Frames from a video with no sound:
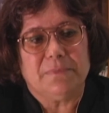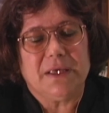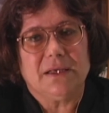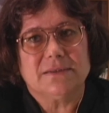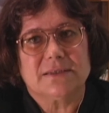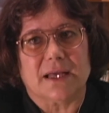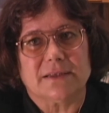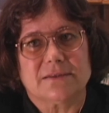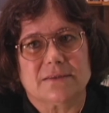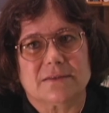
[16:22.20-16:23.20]
being
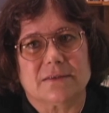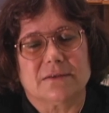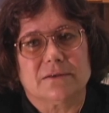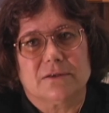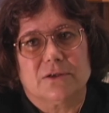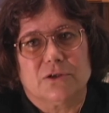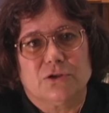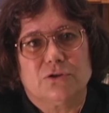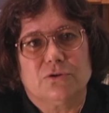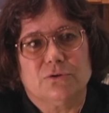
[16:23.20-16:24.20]
sentenced
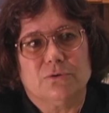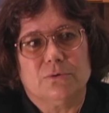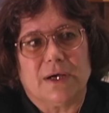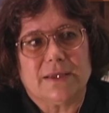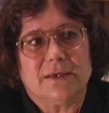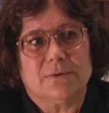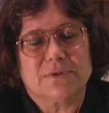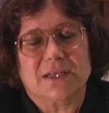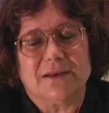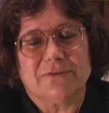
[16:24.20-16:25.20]
to, I think it
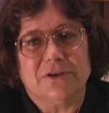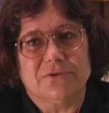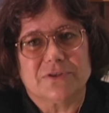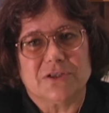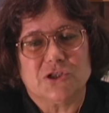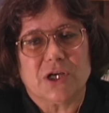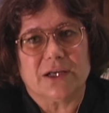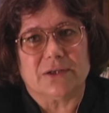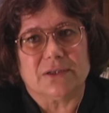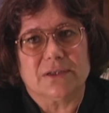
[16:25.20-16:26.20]
was 11 years in
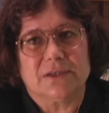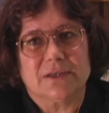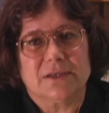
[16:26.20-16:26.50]
jail